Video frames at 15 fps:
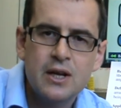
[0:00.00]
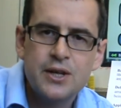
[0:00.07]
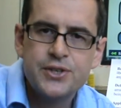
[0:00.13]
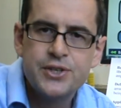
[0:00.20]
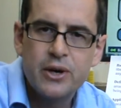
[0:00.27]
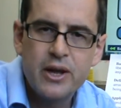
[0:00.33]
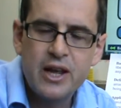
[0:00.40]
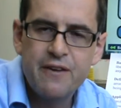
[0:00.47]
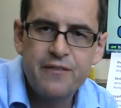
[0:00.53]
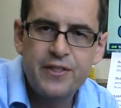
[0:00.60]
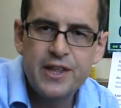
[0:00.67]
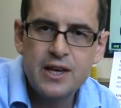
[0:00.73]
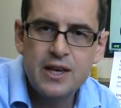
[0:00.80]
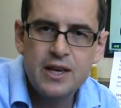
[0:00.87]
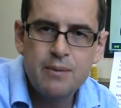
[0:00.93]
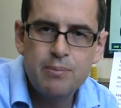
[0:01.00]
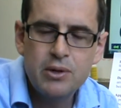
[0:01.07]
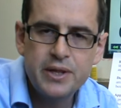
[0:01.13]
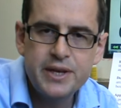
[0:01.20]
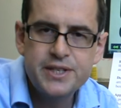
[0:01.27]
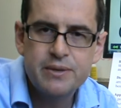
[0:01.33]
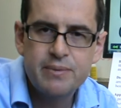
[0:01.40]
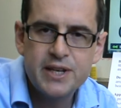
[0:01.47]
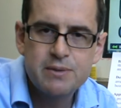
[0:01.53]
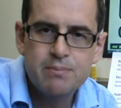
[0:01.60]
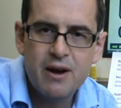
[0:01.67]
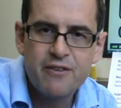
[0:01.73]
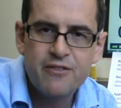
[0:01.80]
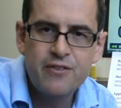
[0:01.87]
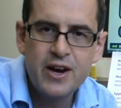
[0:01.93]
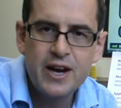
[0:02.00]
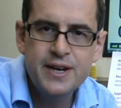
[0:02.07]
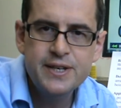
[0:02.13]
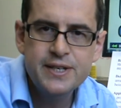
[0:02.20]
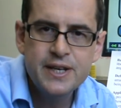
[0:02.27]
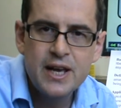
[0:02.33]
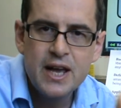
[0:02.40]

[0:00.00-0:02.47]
So if the police arrest my friend